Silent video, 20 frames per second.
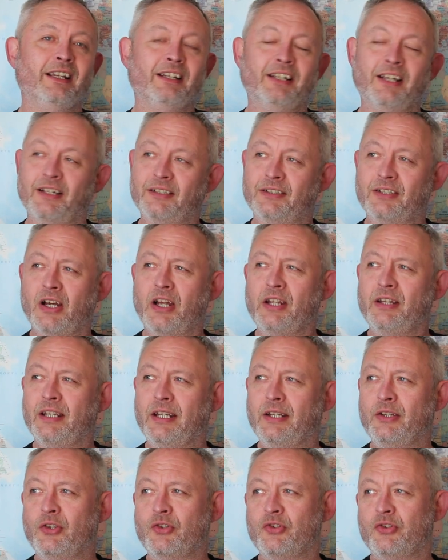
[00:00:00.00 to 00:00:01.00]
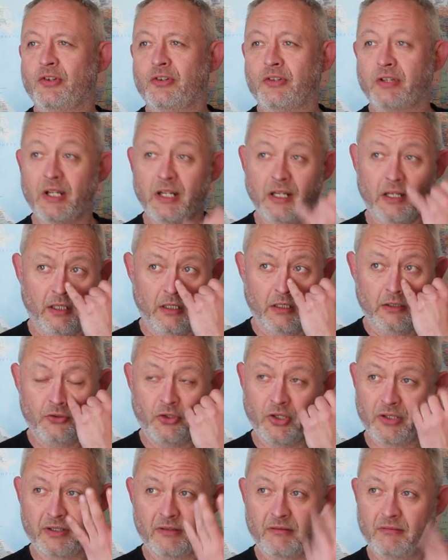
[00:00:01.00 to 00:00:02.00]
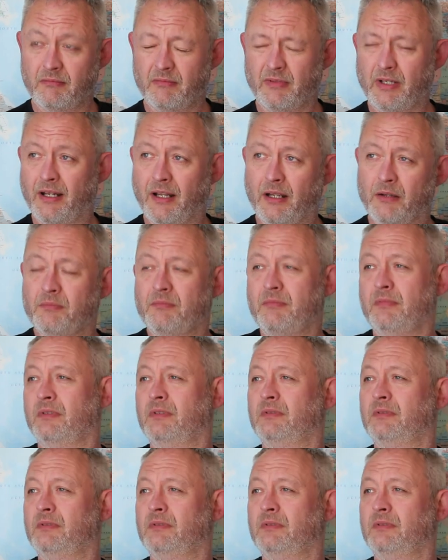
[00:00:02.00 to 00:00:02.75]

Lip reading: I think you should just, go